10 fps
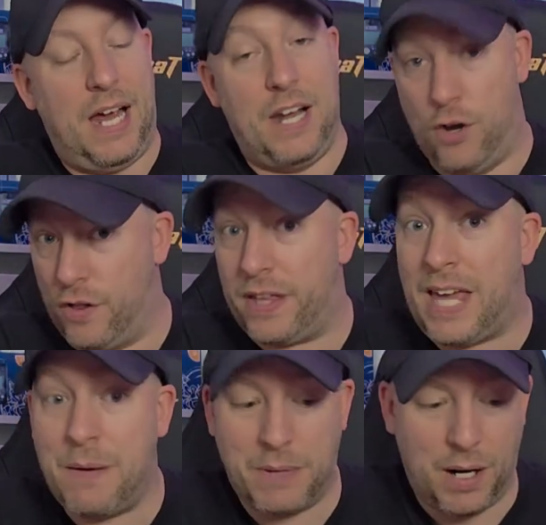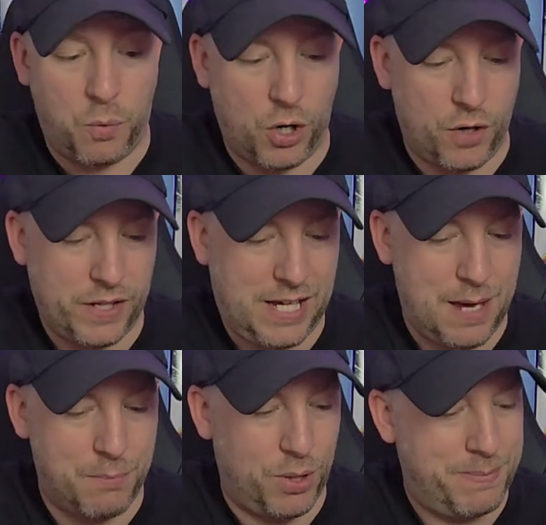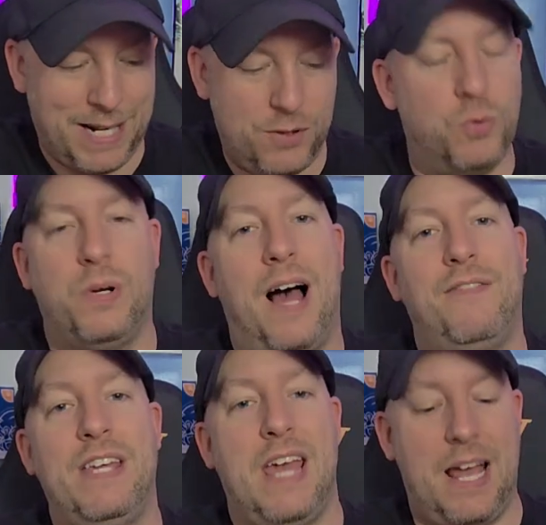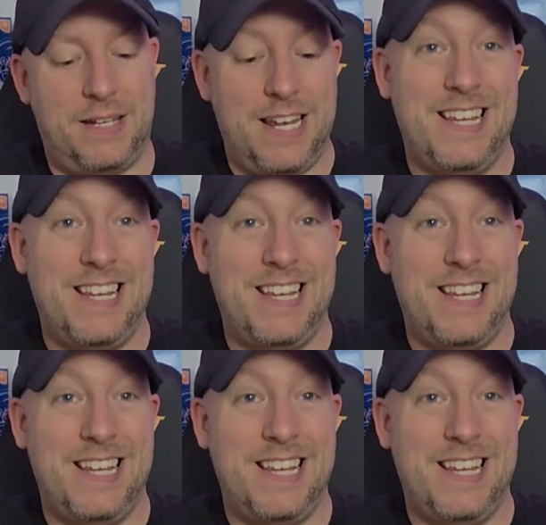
And another game that I want on the Game Boy, but I don't have it yet,